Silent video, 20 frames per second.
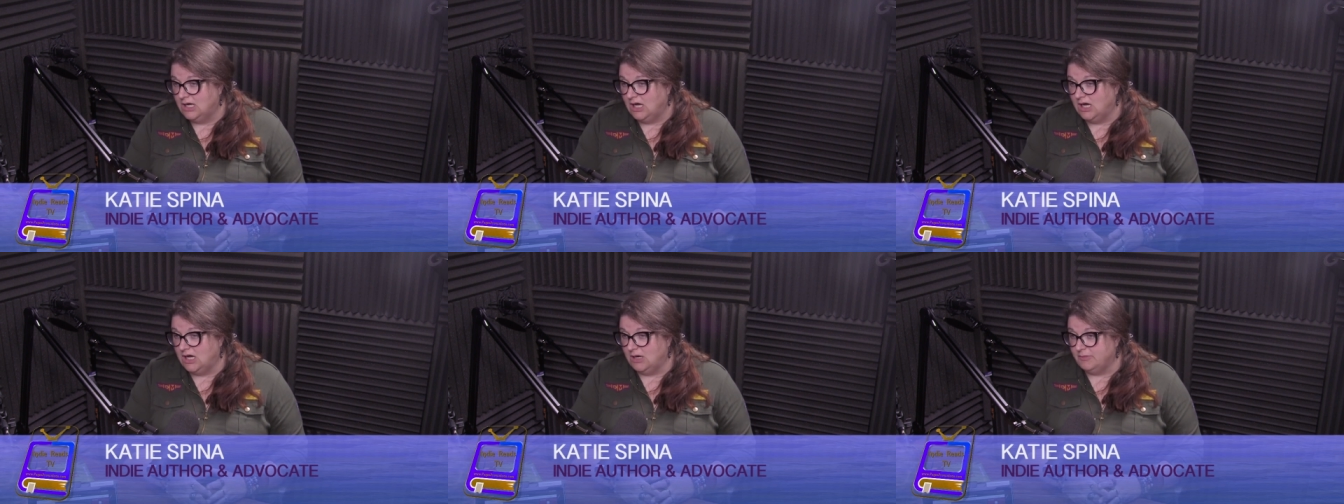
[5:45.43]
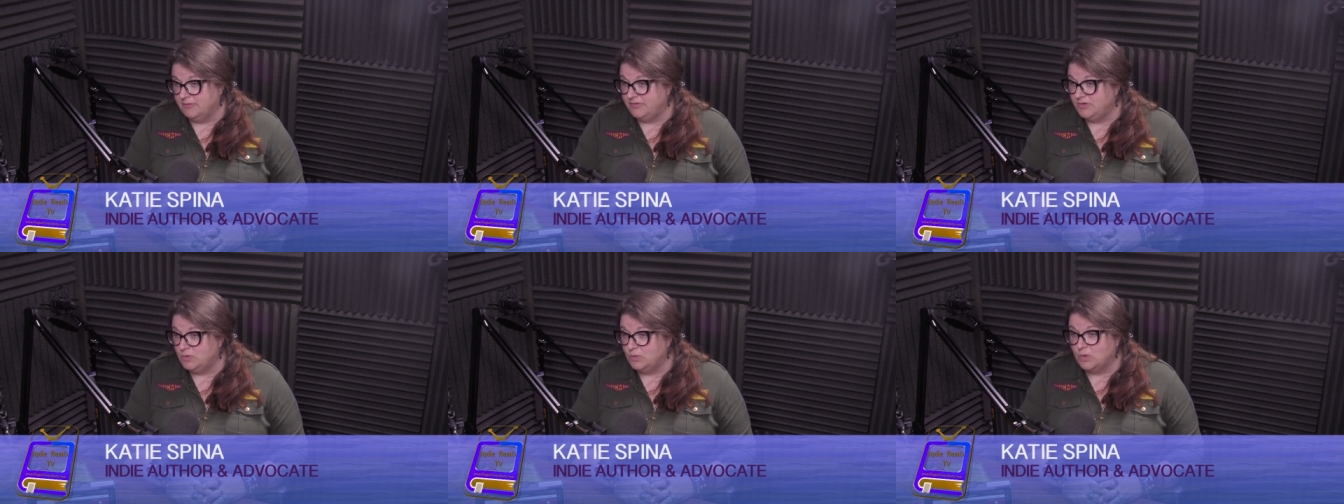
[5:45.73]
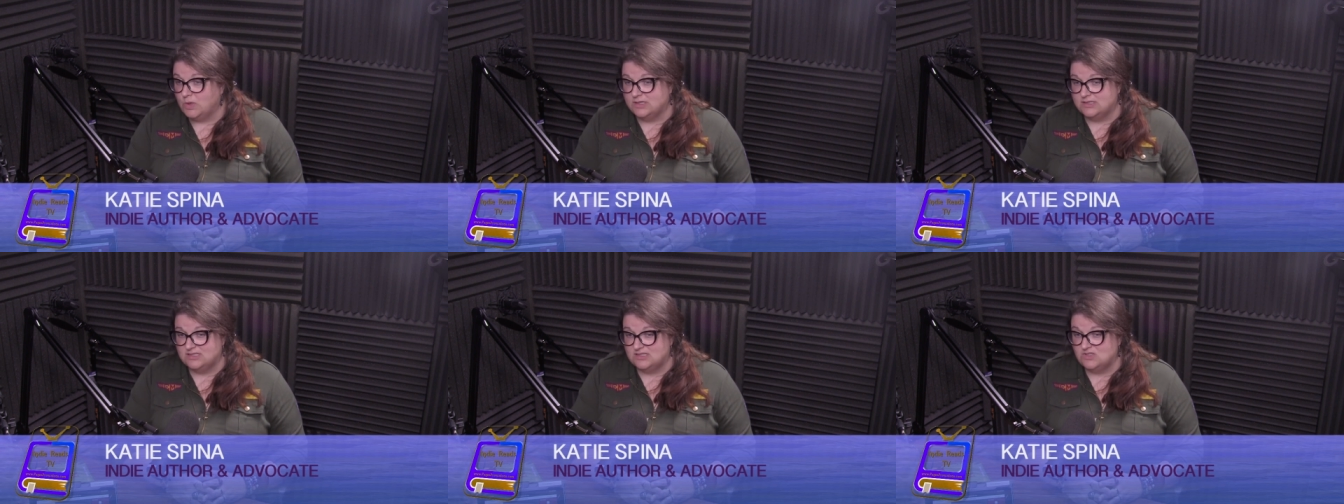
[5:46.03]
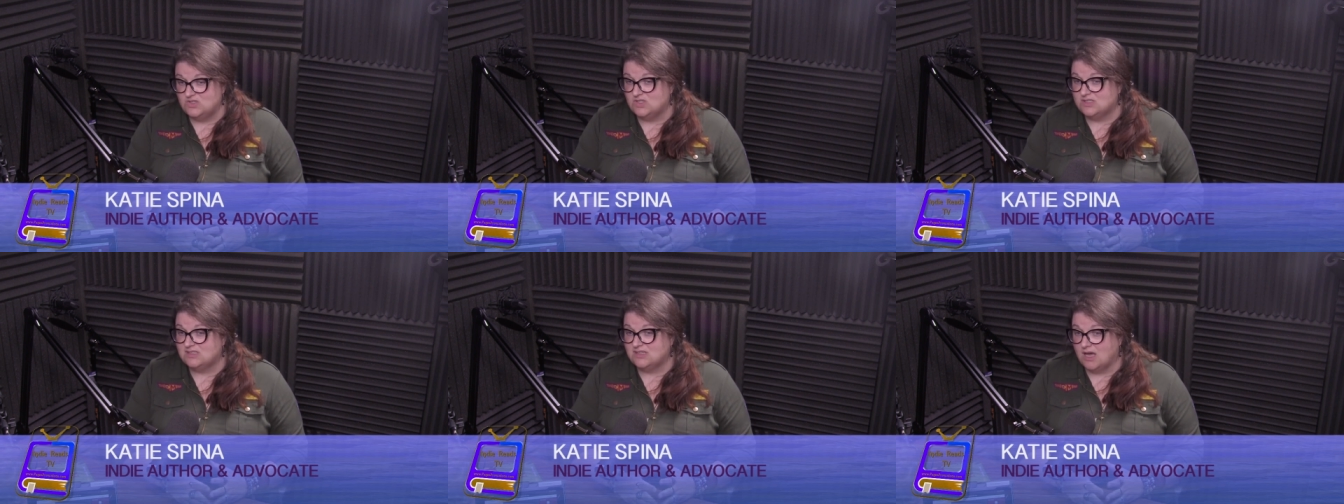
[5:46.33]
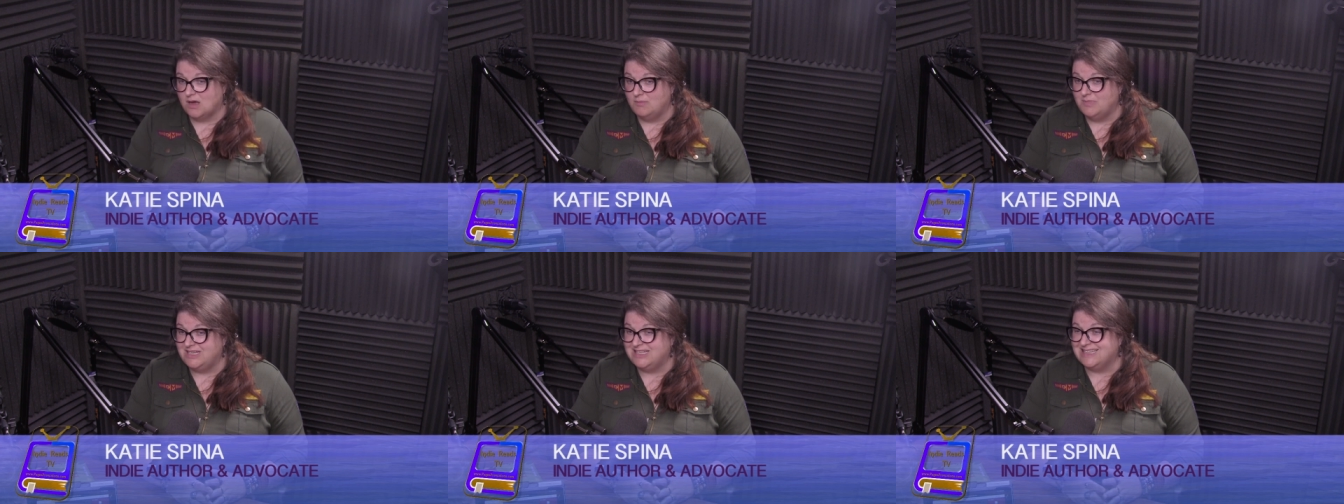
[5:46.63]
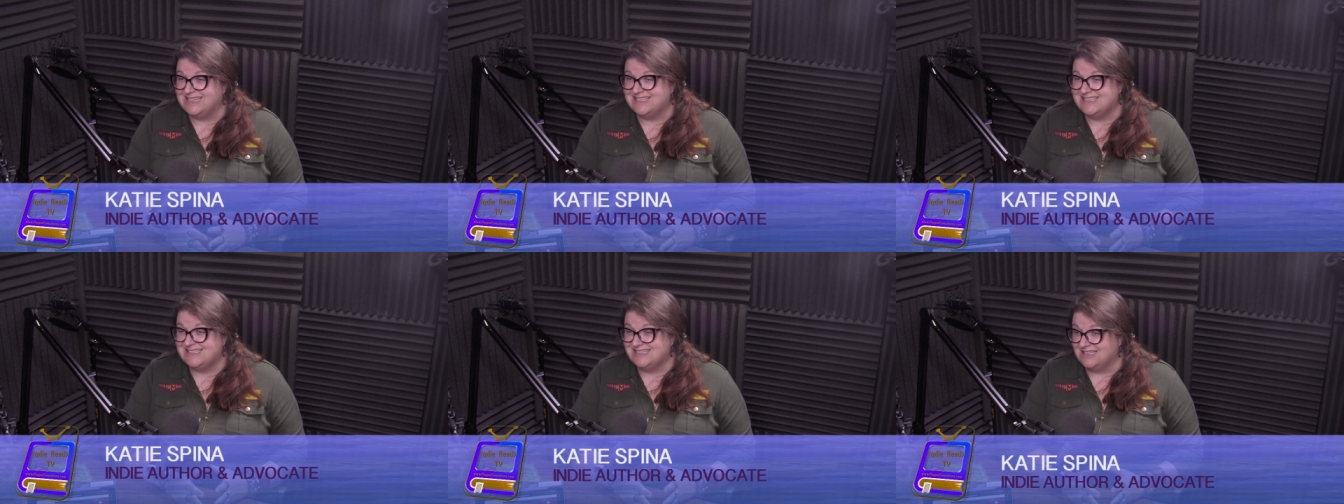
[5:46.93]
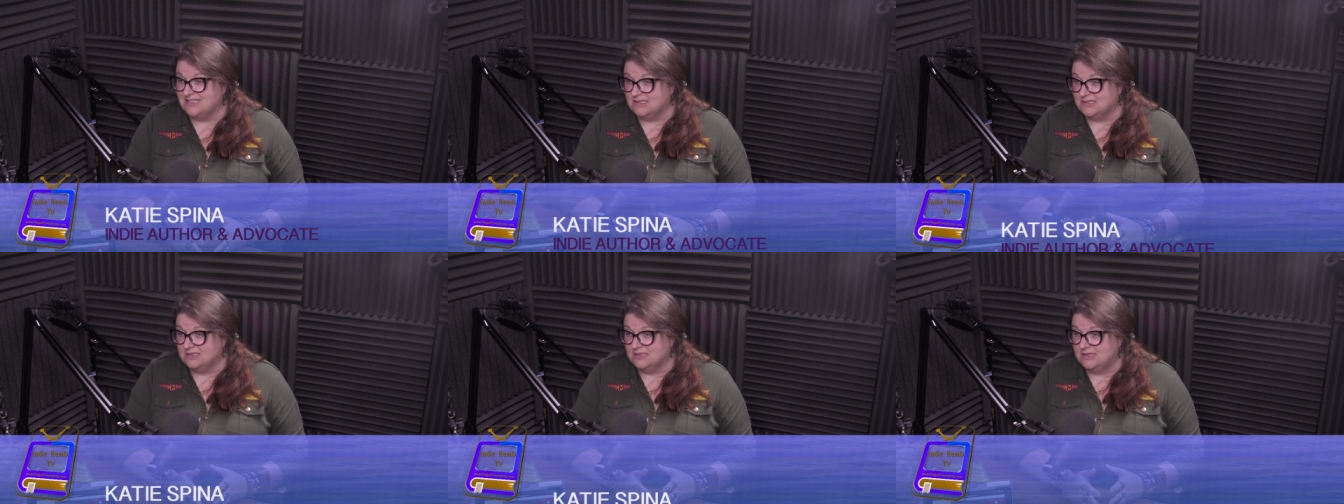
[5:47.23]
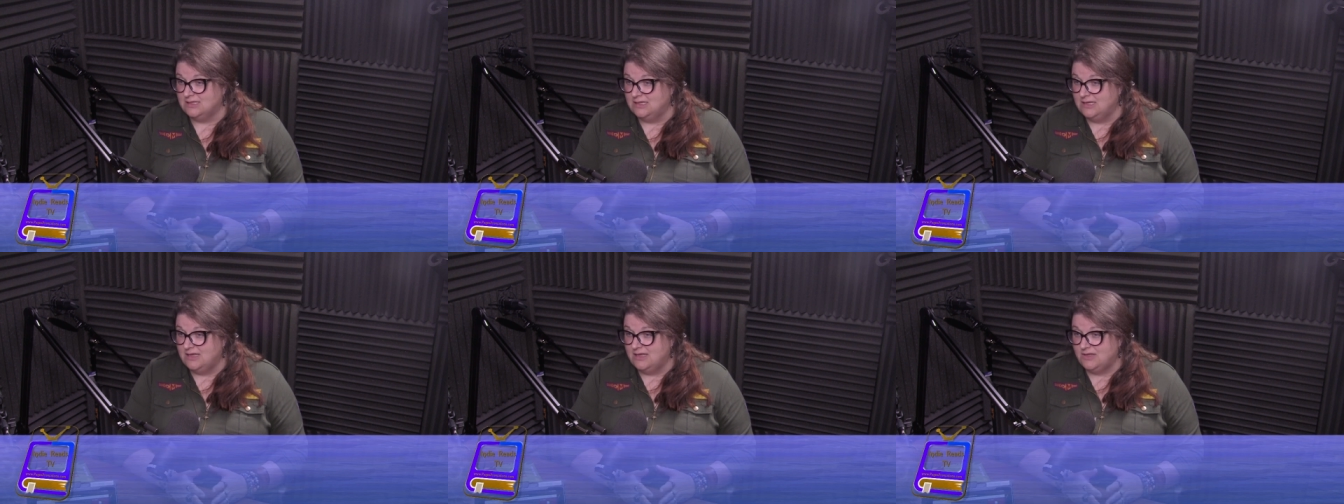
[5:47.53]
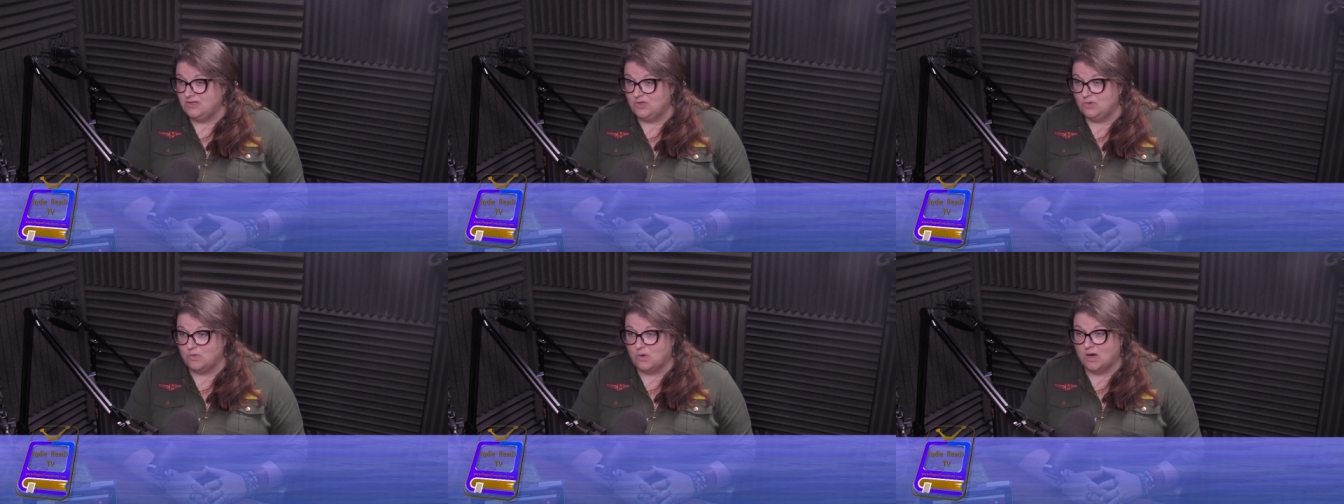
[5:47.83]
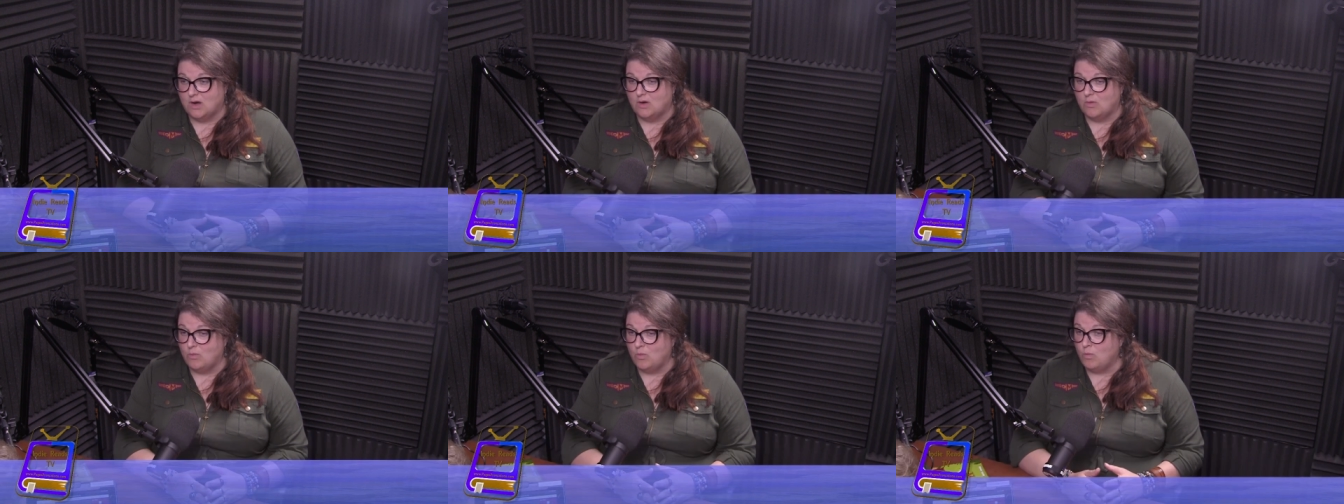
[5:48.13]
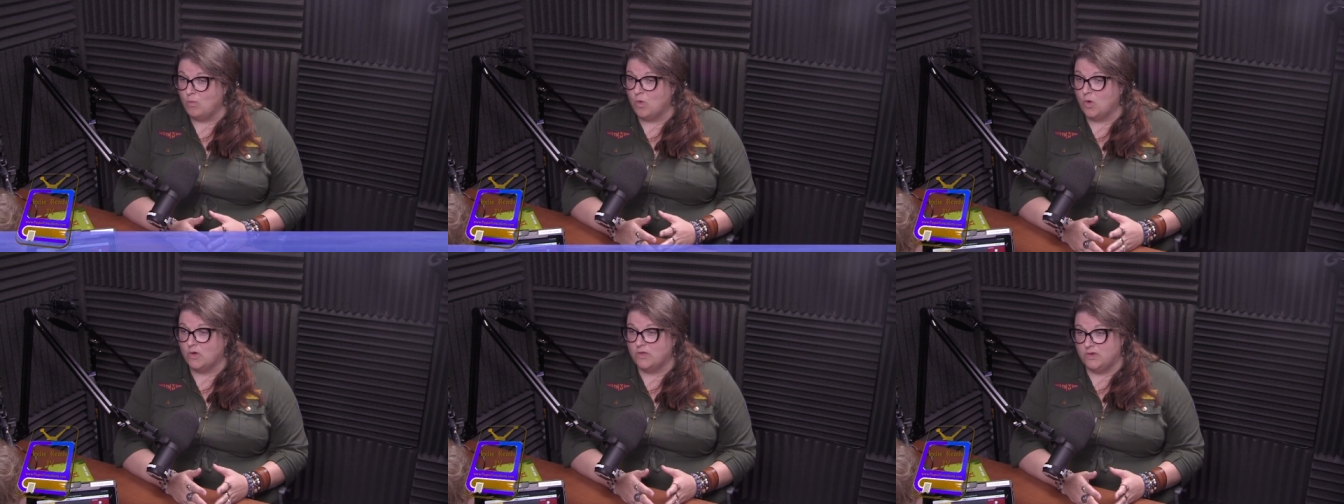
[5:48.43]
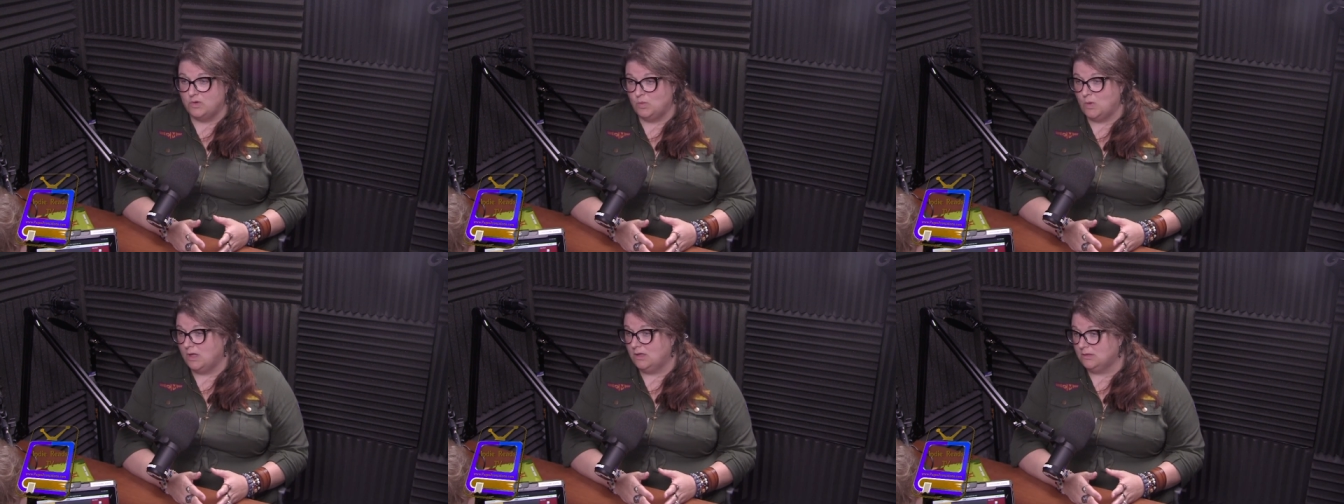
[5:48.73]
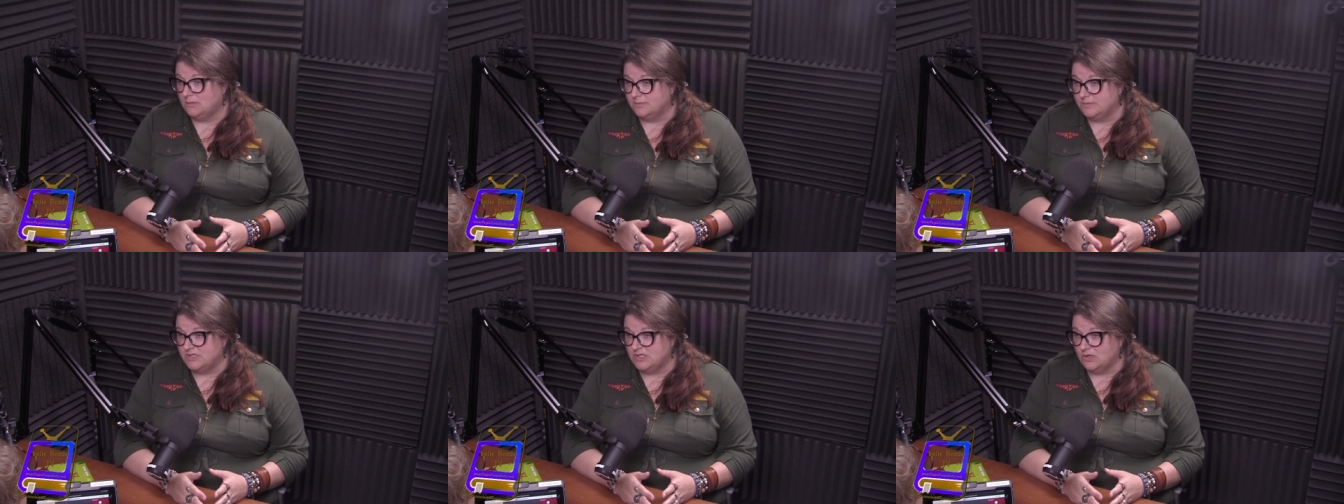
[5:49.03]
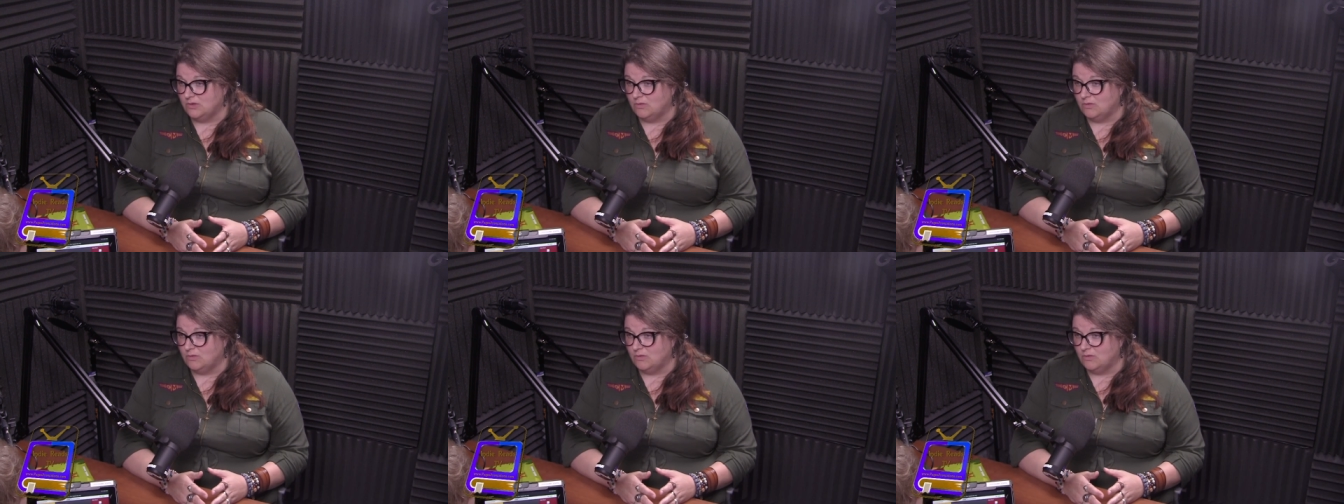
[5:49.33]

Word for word: Um, if you want to just come and listen, okay. you are more than welcome to.